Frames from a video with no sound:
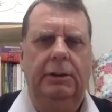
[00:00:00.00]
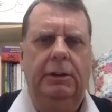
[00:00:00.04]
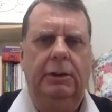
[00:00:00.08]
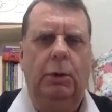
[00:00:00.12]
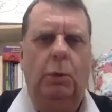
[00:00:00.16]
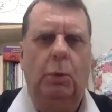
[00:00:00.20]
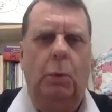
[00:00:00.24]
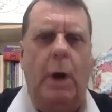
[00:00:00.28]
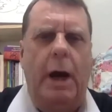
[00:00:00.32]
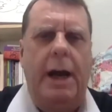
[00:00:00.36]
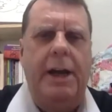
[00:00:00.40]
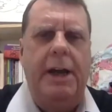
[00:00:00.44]

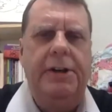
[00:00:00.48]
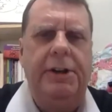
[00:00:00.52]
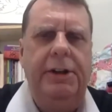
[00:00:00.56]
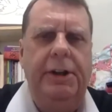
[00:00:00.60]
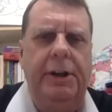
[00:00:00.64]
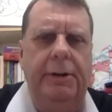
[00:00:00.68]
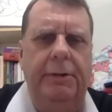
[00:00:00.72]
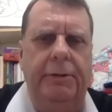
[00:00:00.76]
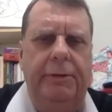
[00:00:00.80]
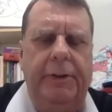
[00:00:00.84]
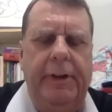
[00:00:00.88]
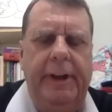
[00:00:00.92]
Why do
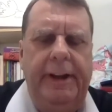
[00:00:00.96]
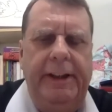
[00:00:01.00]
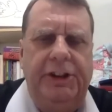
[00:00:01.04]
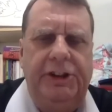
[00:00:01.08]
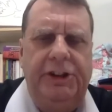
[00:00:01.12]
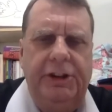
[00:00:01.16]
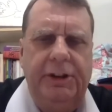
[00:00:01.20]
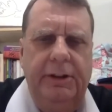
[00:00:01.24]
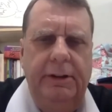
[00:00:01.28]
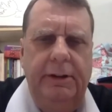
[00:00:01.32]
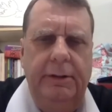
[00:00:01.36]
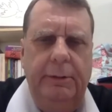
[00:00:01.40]
you
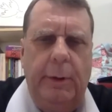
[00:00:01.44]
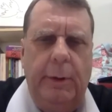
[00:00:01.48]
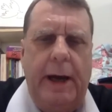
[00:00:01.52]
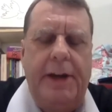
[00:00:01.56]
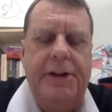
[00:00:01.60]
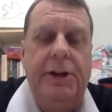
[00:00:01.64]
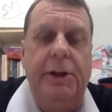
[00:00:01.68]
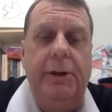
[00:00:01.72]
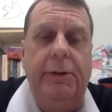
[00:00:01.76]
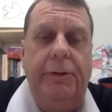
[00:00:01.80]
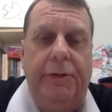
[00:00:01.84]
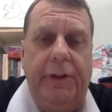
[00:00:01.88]

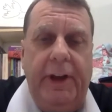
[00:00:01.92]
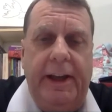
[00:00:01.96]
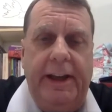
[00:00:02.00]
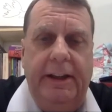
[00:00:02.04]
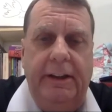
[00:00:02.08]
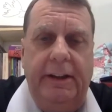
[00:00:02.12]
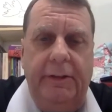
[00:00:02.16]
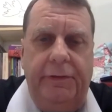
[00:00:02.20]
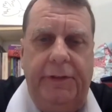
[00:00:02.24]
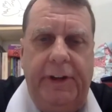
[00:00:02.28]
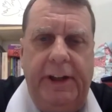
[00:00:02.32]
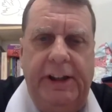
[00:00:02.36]

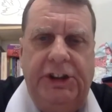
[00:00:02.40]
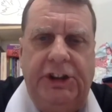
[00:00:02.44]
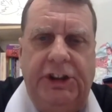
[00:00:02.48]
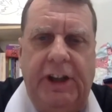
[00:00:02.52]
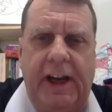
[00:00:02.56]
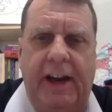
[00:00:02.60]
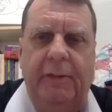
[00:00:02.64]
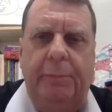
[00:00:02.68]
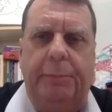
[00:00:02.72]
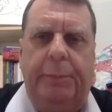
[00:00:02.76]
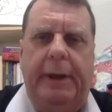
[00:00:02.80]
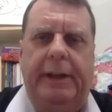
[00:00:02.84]
think fish
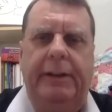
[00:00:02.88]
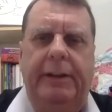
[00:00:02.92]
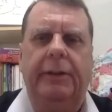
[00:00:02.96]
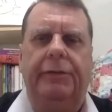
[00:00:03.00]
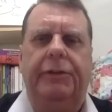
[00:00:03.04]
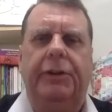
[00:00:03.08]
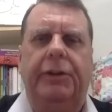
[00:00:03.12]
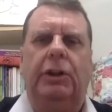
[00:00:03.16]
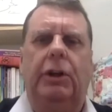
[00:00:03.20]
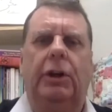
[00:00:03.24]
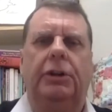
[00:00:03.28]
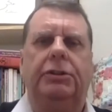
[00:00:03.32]
have been the
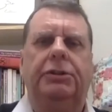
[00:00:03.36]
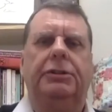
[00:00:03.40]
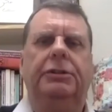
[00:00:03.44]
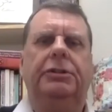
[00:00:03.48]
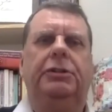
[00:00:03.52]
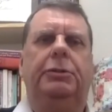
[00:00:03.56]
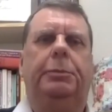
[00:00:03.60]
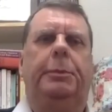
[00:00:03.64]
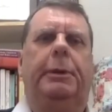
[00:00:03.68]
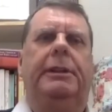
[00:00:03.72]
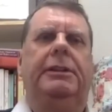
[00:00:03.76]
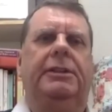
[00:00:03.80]
forgotten
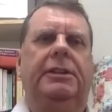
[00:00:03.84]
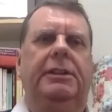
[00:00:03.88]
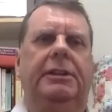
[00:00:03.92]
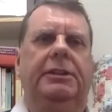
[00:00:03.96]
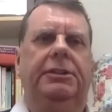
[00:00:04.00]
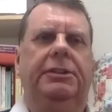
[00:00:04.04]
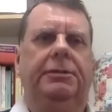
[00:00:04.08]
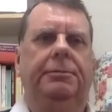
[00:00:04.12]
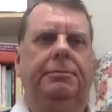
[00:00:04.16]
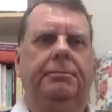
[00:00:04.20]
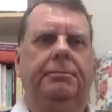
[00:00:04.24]
species?